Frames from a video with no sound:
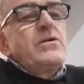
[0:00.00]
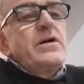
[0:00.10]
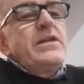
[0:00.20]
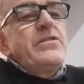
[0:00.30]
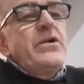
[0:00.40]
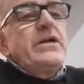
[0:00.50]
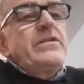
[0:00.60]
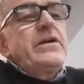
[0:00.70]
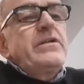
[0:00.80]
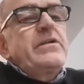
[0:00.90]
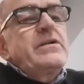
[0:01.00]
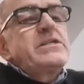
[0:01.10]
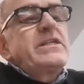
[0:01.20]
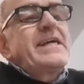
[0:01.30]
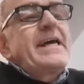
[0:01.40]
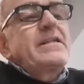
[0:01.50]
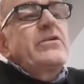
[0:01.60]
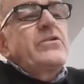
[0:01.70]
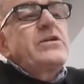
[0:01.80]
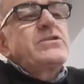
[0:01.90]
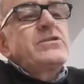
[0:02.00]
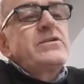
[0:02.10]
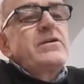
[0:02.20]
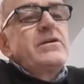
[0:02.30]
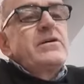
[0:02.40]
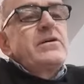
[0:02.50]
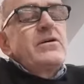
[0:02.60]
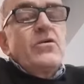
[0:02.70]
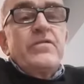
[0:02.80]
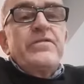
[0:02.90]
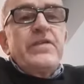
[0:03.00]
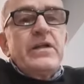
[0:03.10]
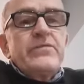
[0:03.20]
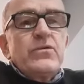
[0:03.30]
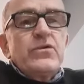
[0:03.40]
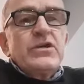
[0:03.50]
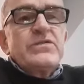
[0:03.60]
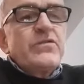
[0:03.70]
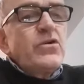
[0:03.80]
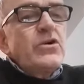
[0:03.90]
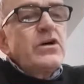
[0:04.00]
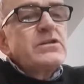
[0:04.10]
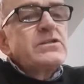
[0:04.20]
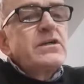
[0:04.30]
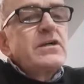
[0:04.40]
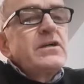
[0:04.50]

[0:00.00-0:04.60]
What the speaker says: And right there is a declaration of faithfulness for us.